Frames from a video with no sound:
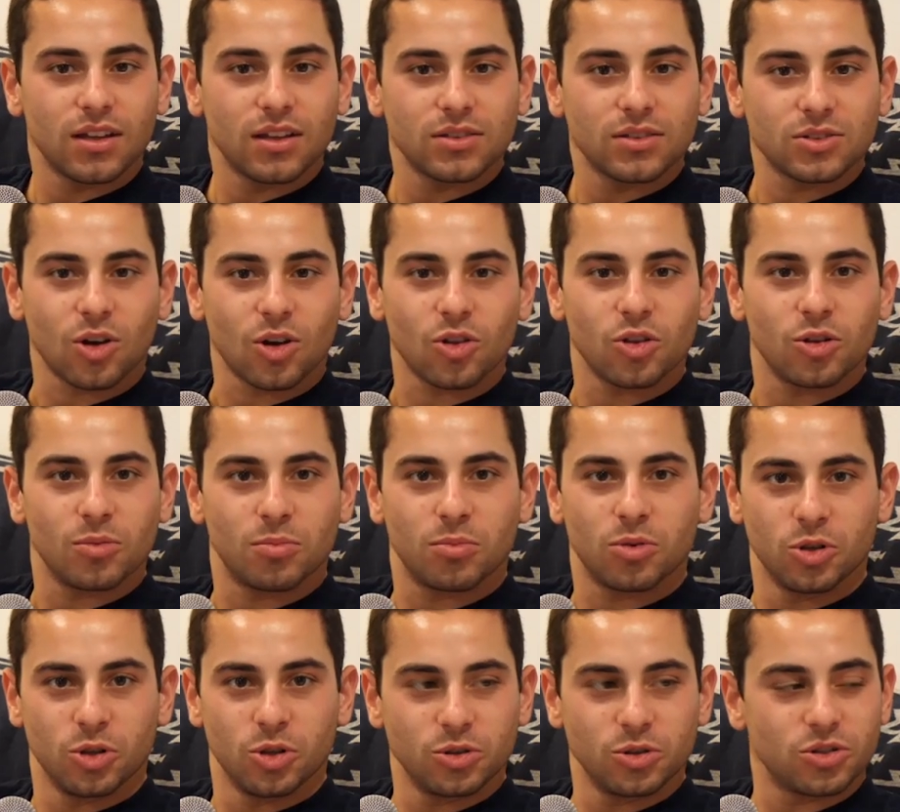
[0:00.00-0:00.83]
It's called the
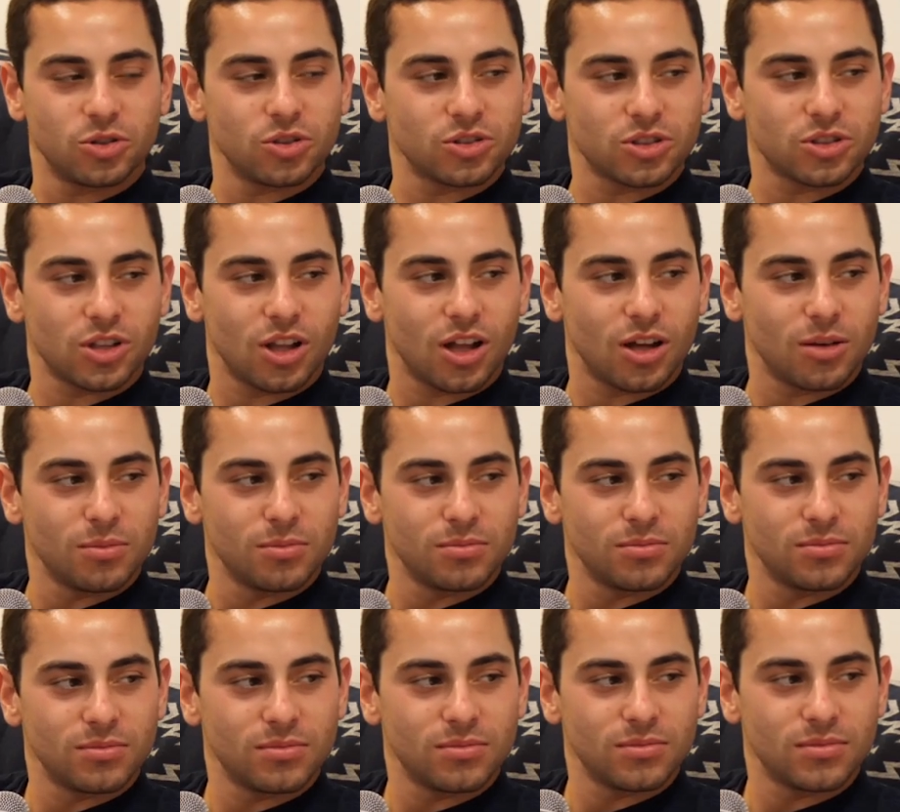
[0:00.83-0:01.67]
Producers
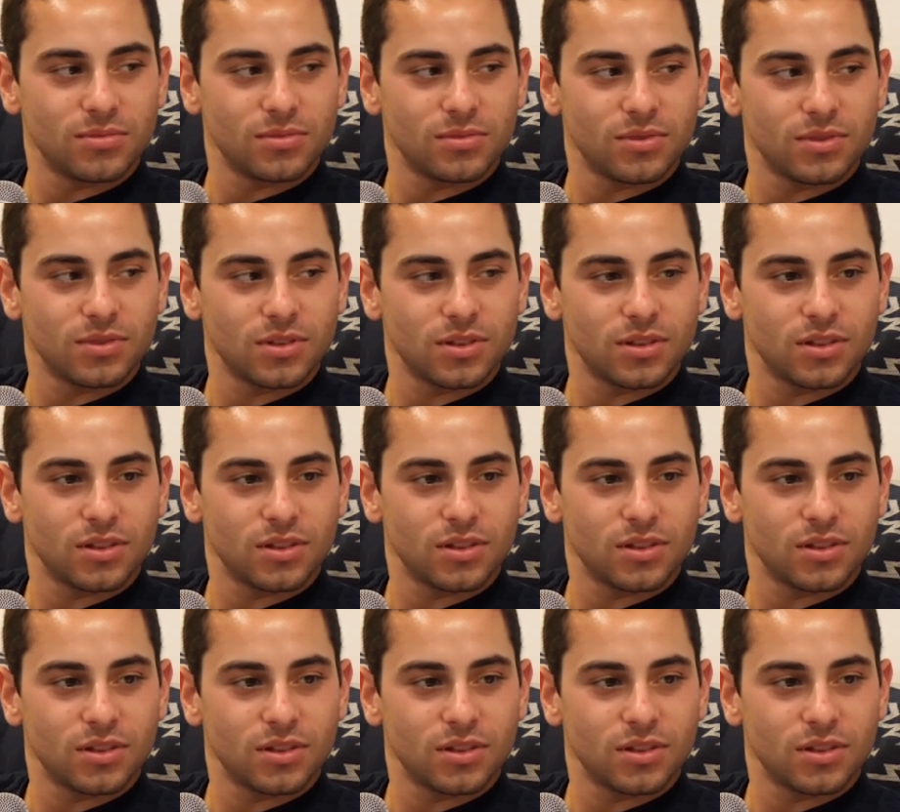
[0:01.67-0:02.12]
Club. Okay.